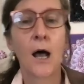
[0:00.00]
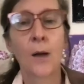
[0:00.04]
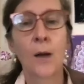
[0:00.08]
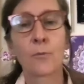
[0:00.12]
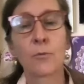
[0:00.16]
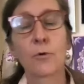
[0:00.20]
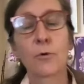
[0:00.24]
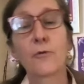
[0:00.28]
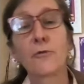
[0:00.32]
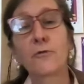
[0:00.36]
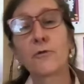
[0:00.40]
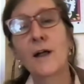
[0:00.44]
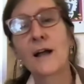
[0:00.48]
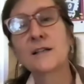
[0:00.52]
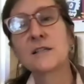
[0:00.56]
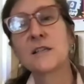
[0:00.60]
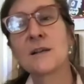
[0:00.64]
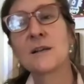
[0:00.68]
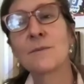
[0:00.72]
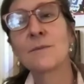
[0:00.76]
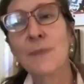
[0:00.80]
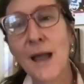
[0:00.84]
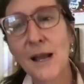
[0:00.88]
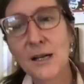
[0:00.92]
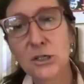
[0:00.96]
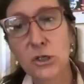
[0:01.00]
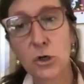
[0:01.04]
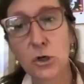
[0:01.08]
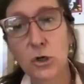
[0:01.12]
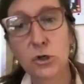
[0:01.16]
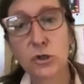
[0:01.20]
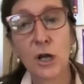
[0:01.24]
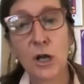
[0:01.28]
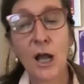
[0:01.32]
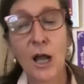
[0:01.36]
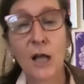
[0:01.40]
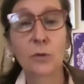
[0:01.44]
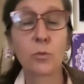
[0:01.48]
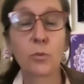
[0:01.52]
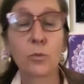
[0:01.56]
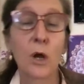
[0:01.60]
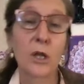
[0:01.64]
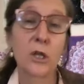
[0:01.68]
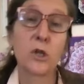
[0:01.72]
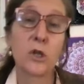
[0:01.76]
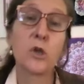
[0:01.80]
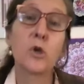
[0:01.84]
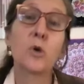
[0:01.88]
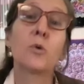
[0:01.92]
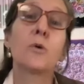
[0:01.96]
um, reflecting back to your child
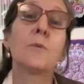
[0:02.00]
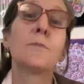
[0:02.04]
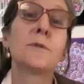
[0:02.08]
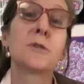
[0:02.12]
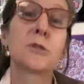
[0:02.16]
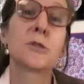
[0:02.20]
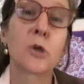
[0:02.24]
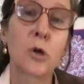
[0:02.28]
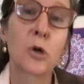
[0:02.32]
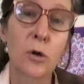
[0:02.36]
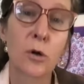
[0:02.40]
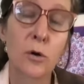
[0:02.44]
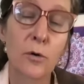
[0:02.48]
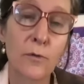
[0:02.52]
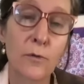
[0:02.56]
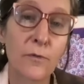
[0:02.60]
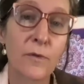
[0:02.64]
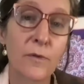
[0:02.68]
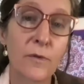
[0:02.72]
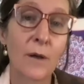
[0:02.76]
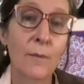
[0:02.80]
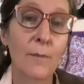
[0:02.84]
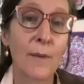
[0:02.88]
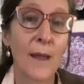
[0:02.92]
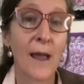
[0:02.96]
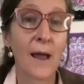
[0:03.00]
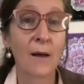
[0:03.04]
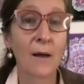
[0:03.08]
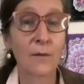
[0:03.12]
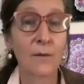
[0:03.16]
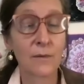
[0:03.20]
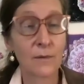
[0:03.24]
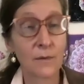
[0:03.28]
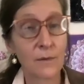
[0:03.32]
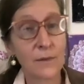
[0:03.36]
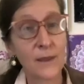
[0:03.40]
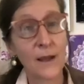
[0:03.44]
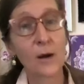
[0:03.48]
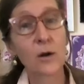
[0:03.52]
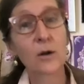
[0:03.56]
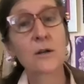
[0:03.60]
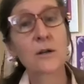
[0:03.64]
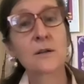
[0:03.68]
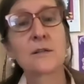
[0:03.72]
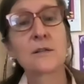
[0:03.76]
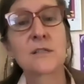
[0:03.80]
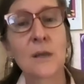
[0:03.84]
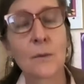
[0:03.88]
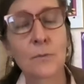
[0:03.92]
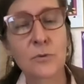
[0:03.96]
what you observe about their
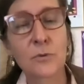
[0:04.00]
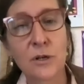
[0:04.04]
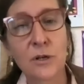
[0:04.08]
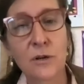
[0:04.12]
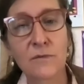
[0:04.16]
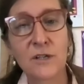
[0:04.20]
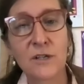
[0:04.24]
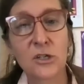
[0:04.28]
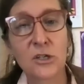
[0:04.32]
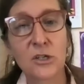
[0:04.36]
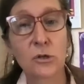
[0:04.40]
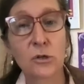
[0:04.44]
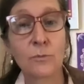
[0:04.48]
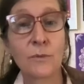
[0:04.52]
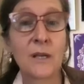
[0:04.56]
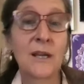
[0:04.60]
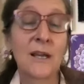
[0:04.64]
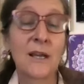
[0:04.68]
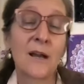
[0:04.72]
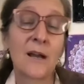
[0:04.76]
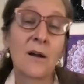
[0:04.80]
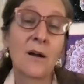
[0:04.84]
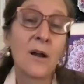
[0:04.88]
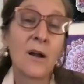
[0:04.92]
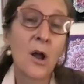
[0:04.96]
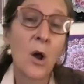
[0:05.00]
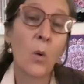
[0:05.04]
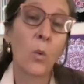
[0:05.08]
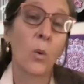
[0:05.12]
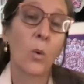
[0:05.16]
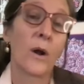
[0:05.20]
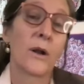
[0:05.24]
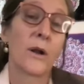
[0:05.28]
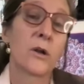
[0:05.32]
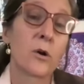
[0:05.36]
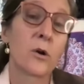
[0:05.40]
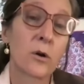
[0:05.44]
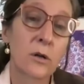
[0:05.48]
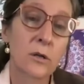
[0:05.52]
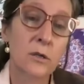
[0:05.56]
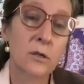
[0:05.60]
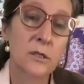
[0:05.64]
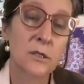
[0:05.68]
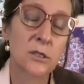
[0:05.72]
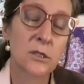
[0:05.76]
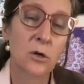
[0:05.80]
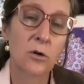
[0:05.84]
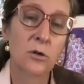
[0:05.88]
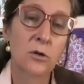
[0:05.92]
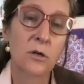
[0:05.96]
consumption of digital media, what you're
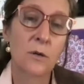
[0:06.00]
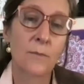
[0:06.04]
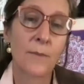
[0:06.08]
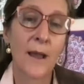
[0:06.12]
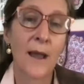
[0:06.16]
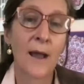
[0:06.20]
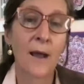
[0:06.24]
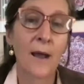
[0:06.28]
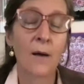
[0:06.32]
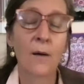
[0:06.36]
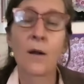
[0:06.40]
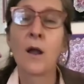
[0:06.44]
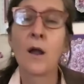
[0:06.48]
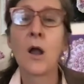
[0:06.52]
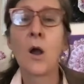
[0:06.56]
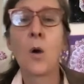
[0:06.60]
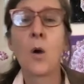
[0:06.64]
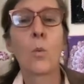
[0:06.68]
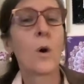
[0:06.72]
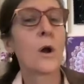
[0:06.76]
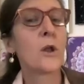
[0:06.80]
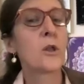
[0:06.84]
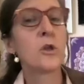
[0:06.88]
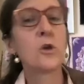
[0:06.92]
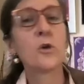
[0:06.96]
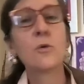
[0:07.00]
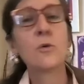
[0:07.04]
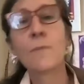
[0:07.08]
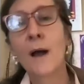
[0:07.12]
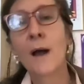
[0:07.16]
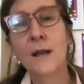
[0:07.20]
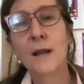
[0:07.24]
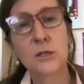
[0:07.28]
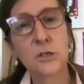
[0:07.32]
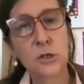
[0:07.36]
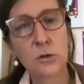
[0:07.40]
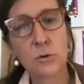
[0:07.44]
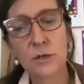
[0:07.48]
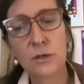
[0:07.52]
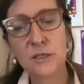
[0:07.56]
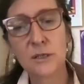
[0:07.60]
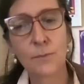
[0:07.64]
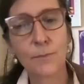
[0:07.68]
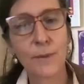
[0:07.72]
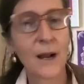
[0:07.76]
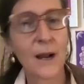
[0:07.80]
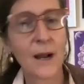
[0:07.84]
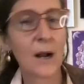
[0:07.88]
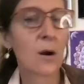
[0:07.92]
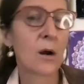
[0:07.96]
concerned about, what you might do as
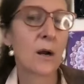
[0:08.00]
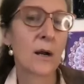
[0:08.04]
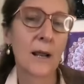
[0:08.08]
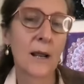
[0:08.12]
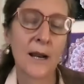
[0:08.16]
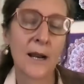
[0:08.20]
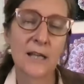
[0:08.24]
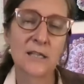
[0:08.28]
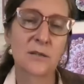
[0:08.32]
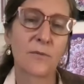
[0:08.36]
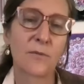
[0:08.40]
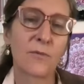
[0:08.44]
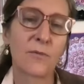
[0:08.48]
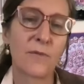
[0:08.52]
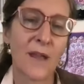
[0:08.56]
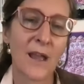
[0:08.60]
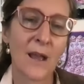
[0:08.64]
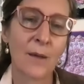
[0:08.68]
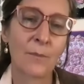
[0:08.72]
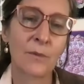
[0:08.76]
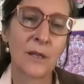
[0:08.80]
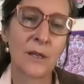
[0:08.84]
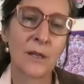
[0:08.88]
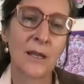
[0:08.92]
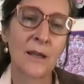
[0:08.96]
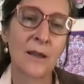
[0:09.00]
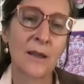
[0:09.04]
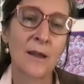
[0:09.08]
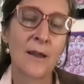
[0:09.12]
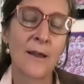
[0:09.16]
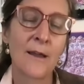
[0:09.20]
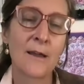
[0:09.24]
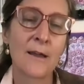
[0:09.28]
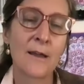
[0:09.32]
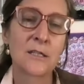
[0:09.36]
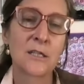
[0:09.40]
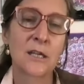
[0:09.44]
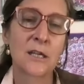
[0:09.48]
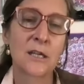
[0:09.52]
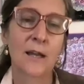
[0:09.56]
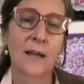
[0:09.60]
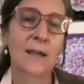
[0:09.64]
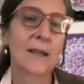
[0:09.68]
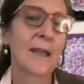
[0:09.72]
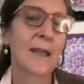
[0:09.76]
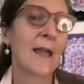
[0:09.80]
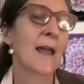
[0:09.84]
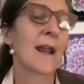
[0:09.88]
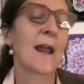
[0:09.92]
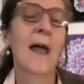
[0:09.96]
a parent and as a family to
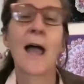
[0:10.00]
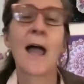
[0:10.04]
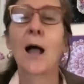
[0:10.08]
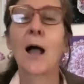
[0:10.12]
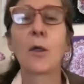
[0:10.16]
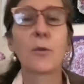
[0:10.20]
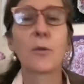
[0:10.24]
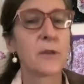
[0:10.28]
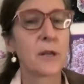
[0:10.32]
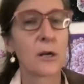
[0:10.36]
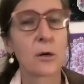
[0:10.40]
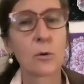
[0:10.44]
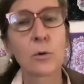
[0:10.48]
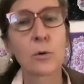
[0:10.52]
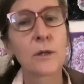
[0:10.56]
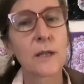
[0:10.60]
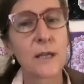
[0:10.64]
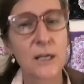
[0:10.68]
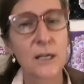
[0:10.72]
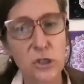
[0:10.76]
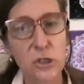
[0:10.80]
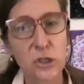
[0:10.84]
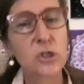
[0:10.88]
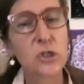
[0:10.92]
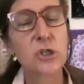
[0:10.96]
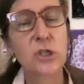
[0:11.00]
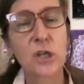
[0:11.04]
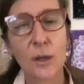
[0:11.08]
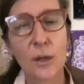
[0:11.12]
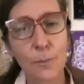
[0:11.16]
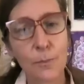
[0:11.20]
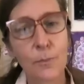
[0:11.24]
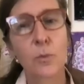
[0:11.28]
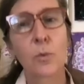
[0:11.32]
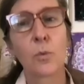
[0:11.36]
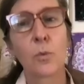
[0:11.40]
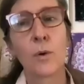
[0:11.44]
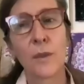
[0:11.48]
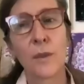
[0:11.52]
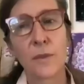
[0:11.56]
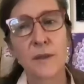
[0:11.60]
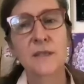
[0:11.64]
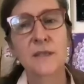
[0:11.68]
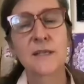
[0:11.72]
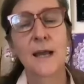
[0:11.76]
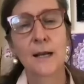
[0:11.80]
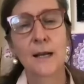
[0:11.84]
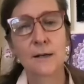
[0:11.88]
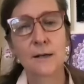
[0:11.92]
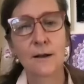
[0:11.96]
get a healthier relationship with
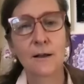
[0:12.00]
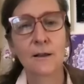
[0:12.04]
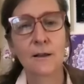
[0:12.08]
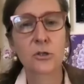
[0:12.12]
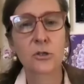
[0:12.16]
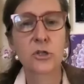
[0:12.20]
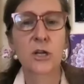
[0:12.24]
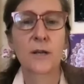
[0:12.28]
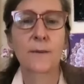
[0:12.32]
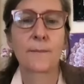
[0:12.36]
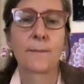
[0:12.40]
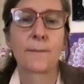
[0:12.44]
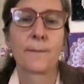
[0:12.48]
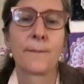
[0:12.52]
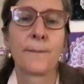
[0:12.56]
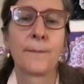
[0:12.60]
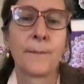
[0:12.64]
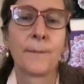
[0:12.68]
the technology.